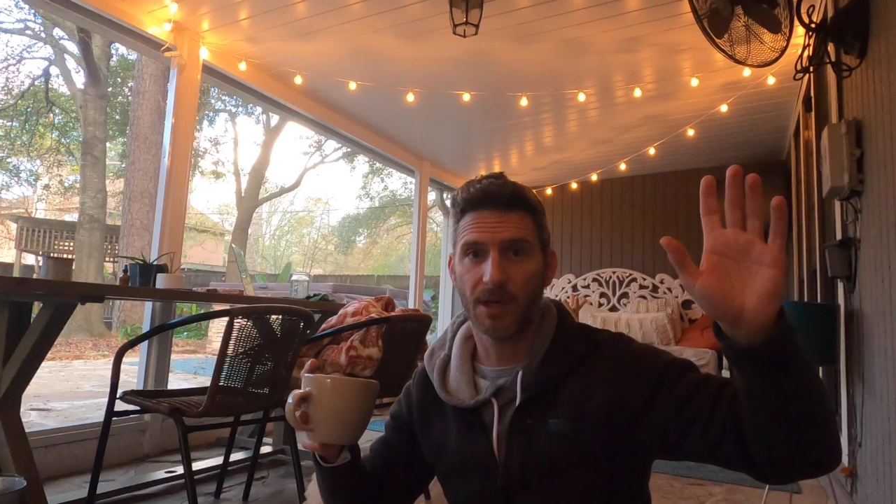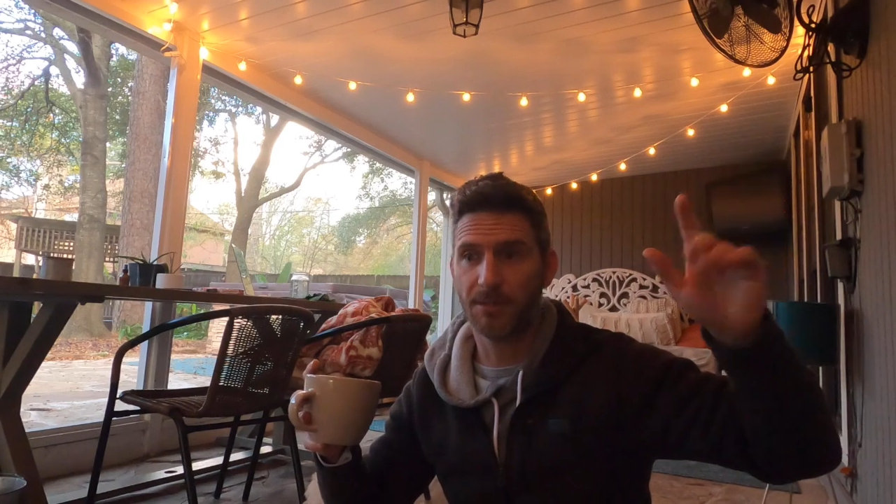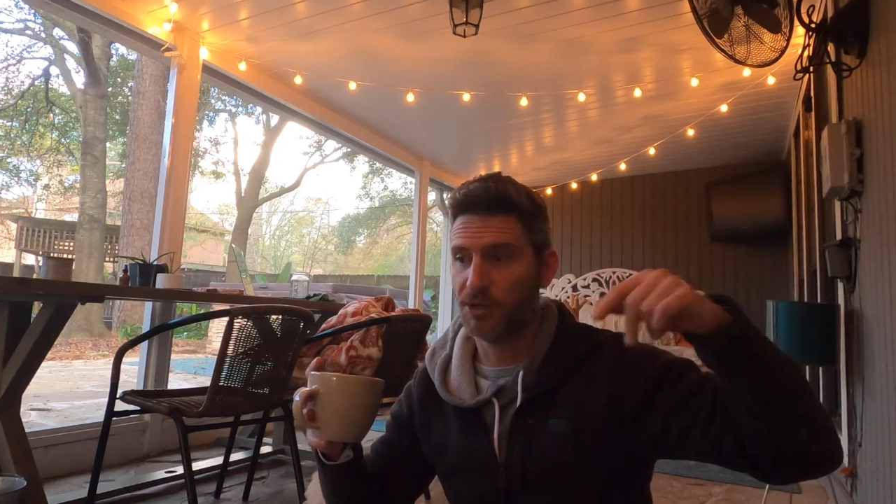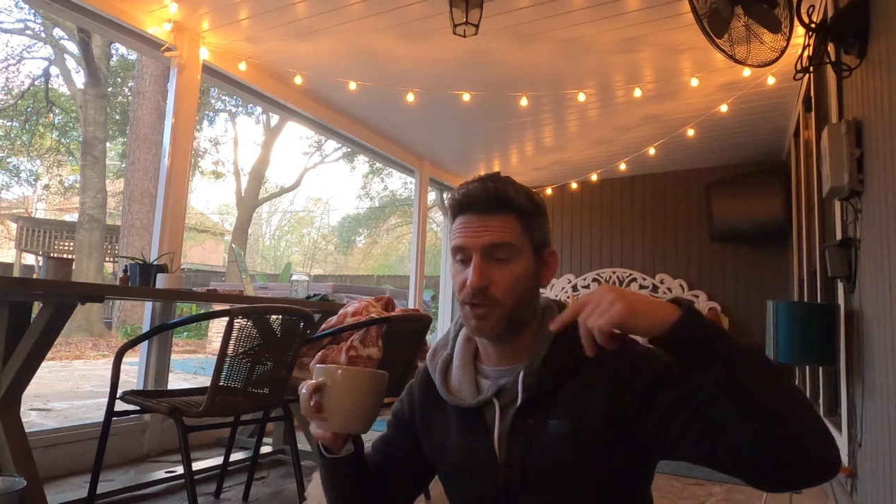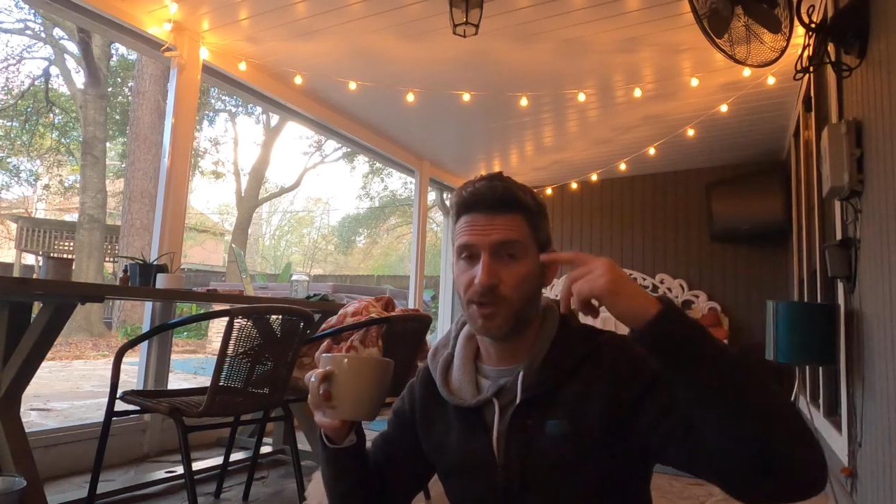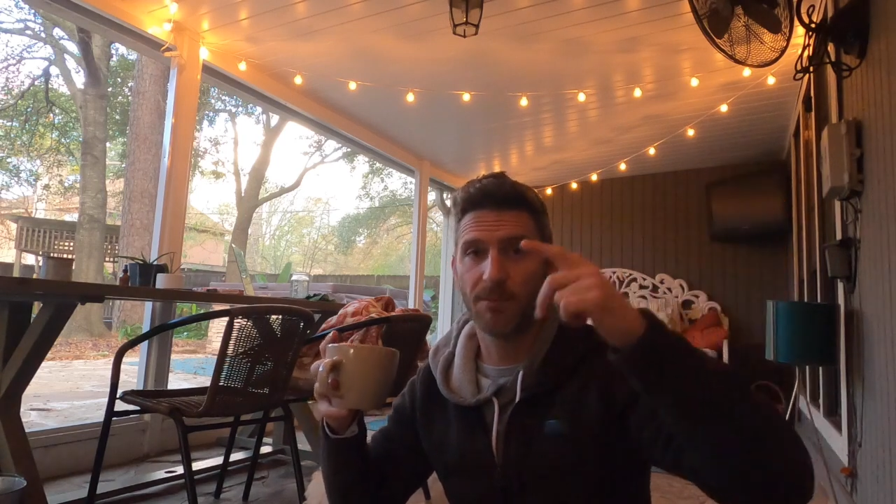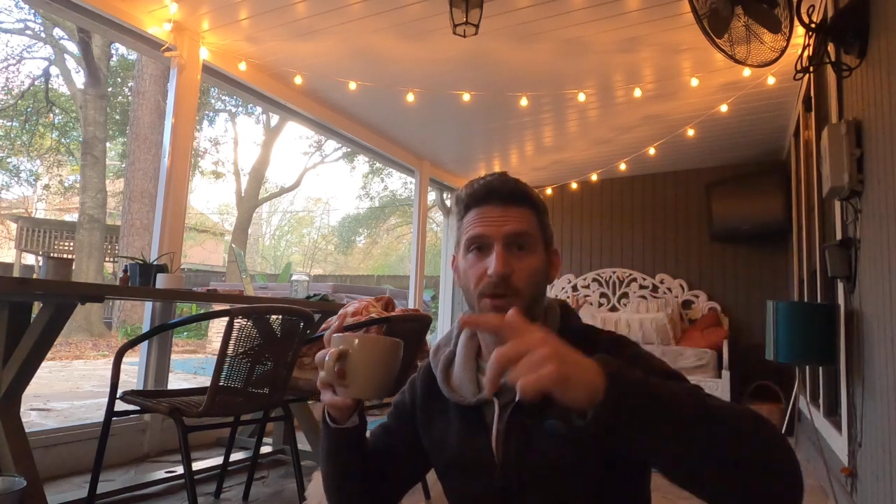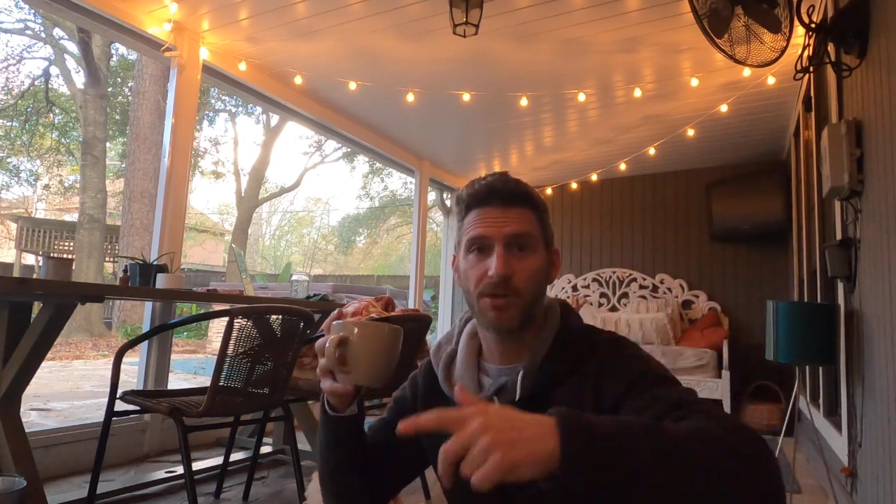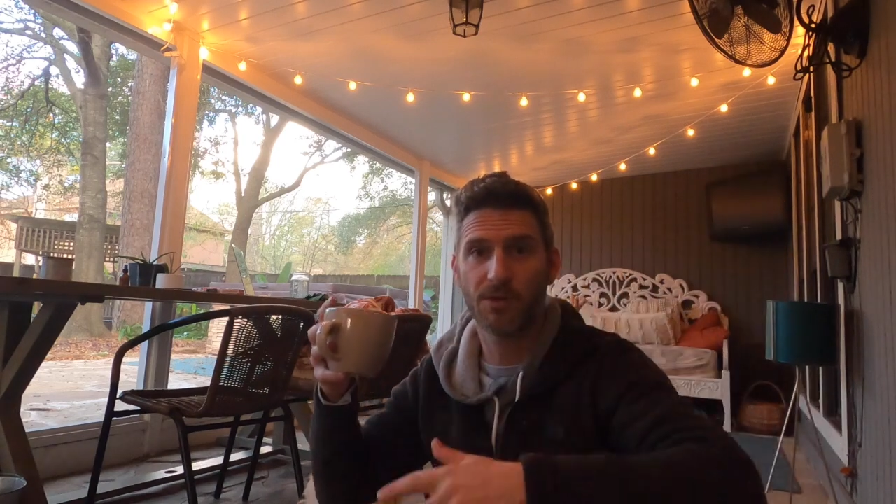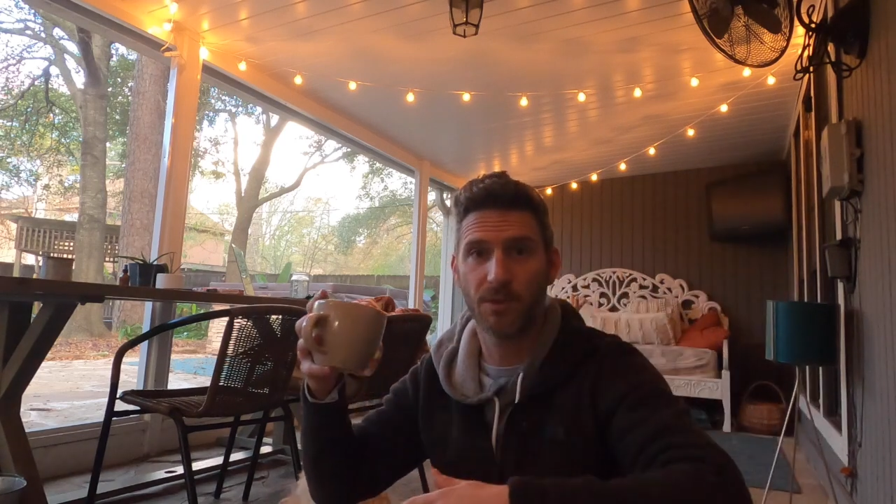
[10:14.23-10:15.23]
up and you're
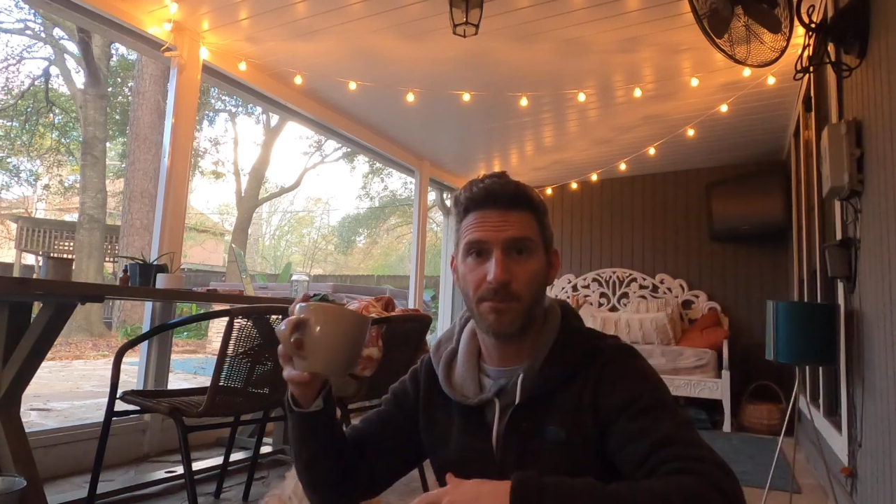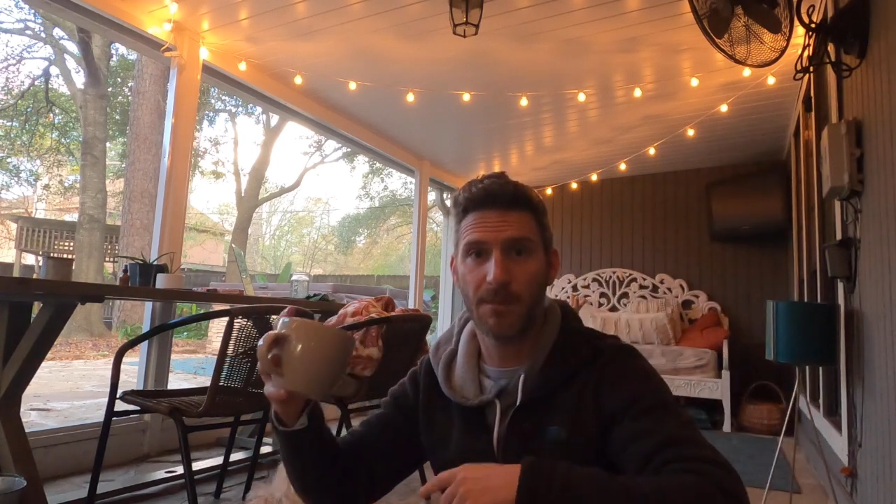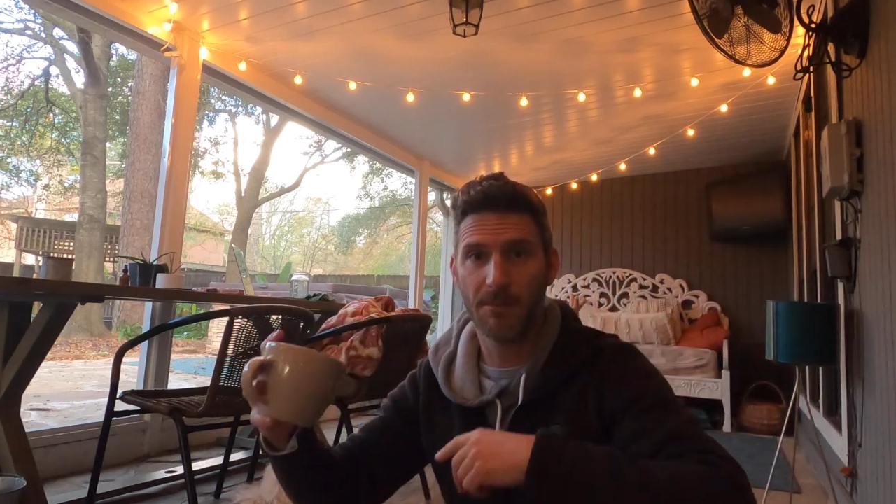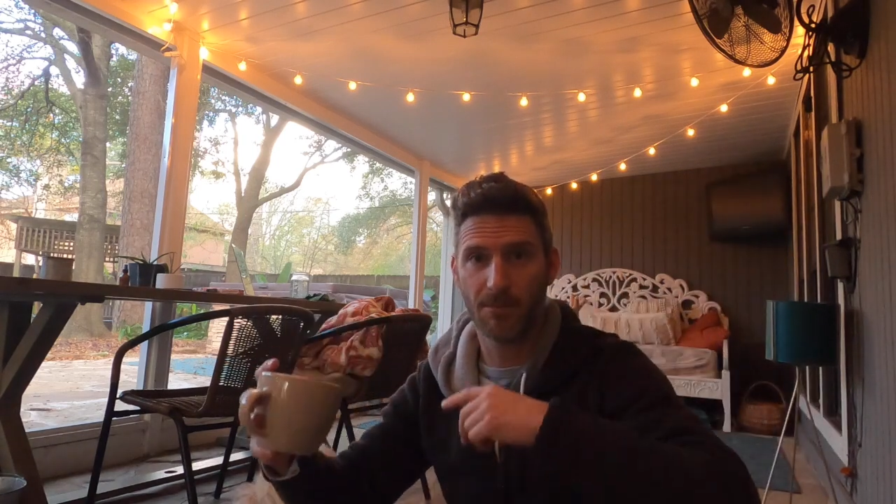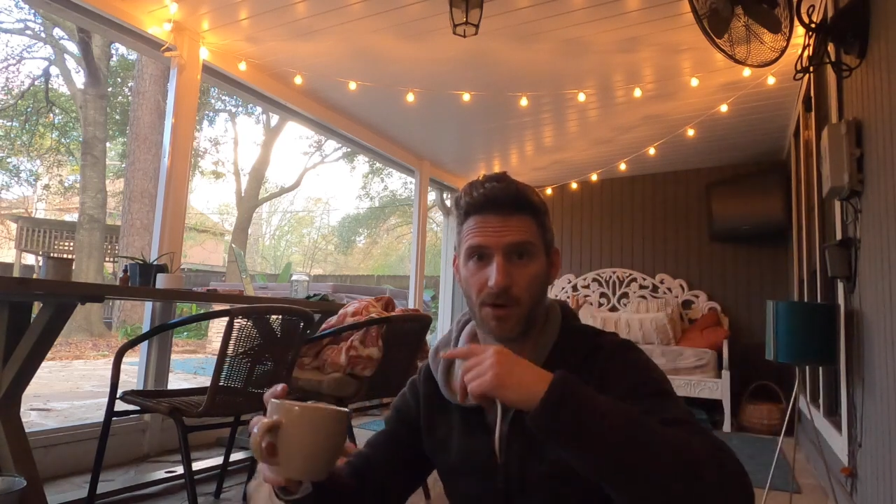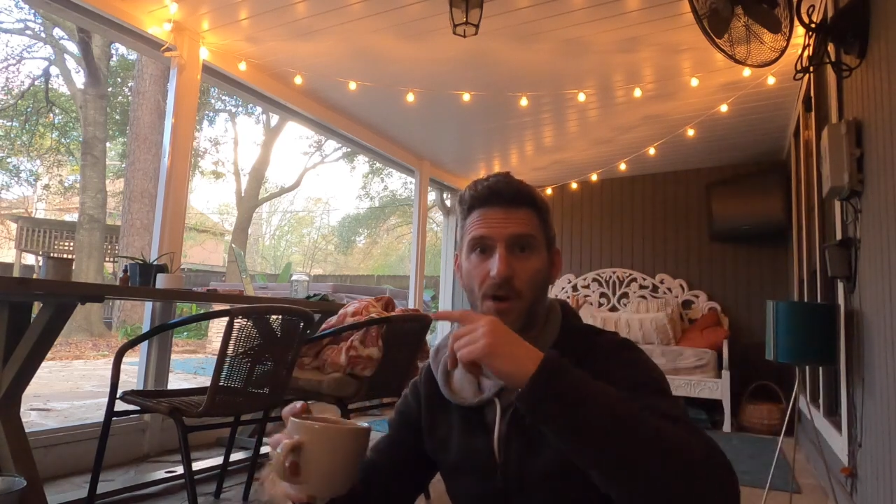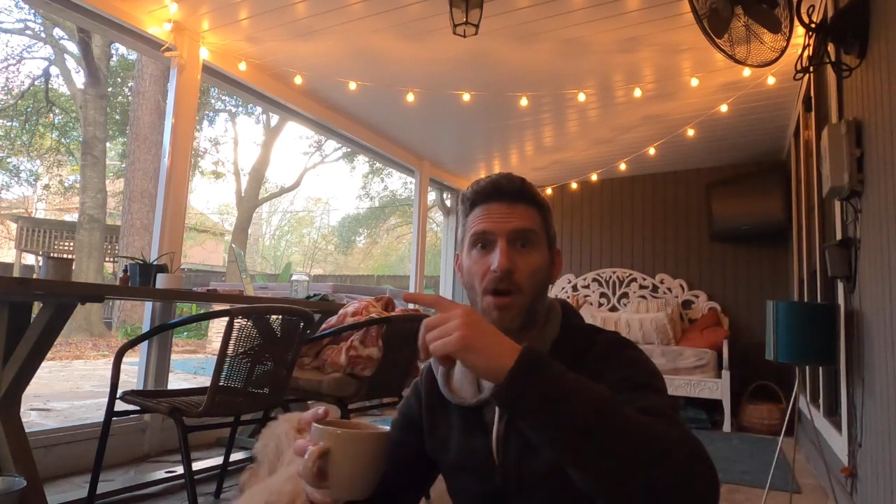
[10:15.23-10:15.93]
supposed to remember